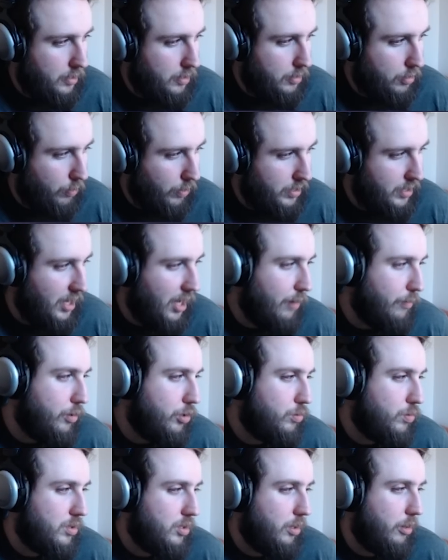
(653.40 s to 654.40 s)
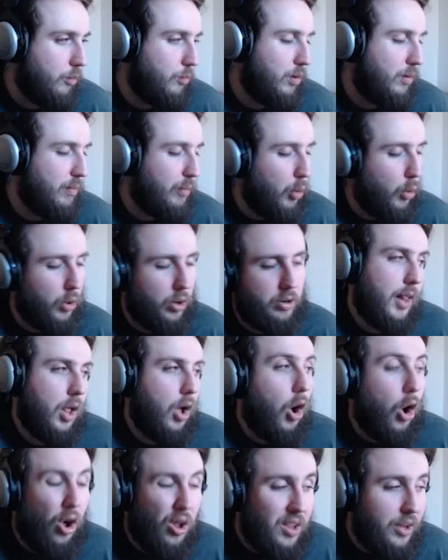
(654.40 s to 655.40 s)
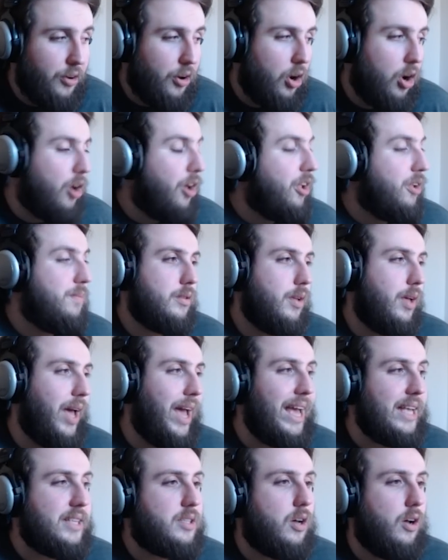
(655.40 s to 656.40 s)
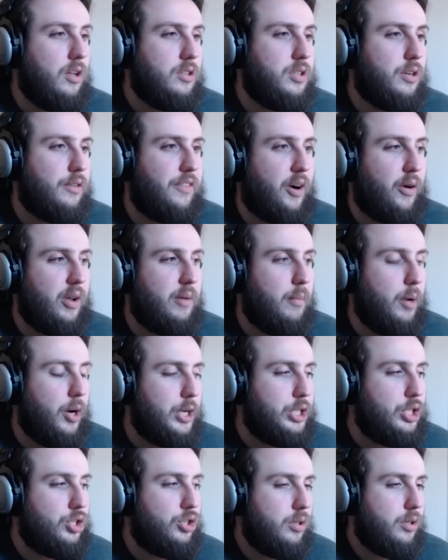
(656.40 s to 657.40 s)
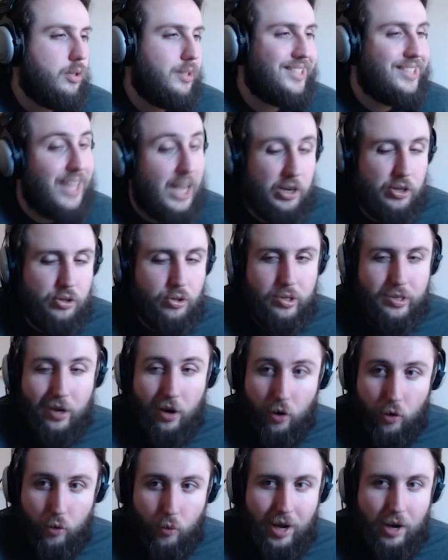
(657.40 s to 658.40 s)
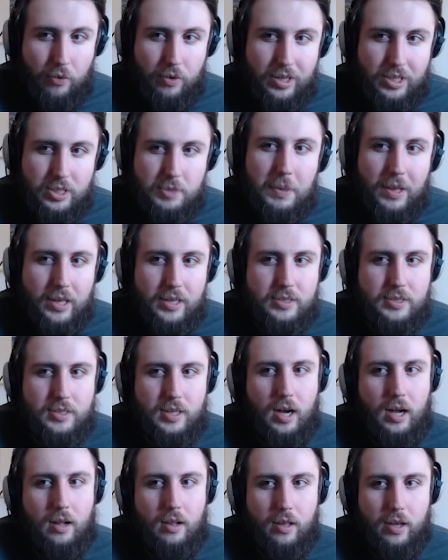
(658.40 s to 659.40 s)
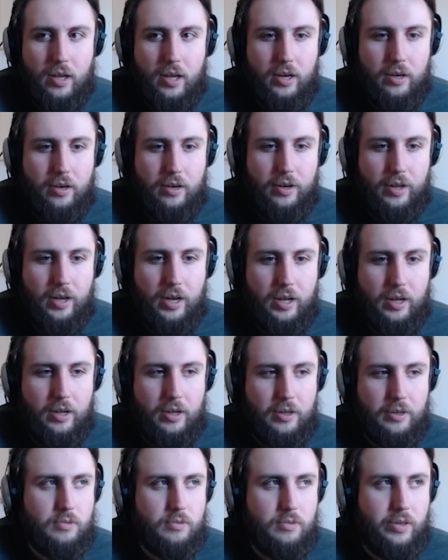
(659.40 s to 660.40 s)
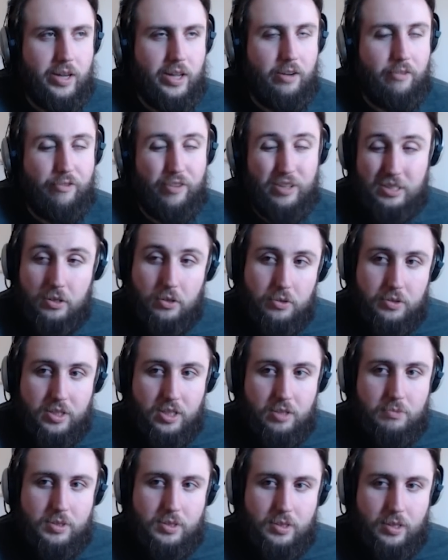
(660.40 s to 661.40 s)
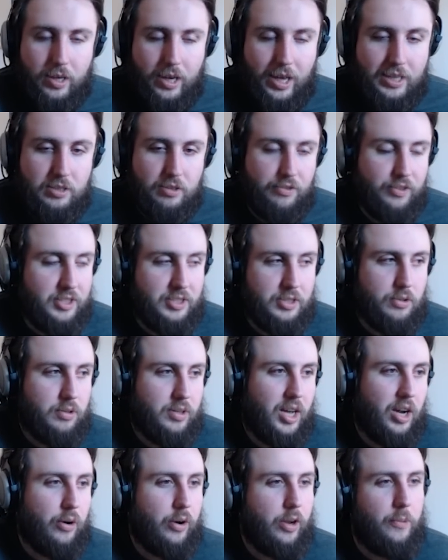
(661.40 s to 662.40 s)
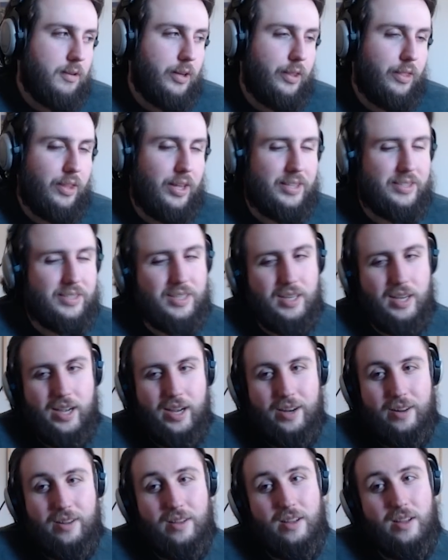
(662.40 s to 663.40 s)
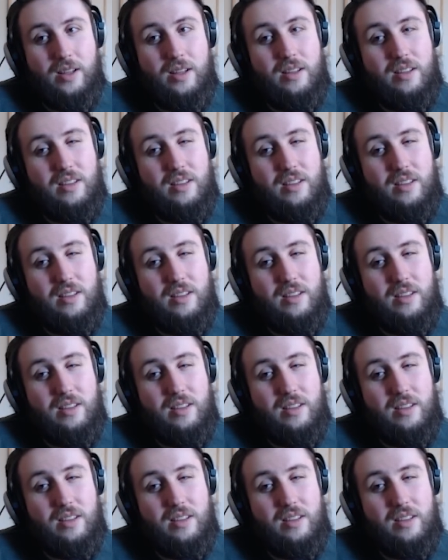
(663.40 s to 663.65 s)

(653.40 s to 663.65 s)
crit damage, which is a little bit more. All in all, his cons are very much centered around his playstyle in physical teams, like as a physical carry. And that's kind of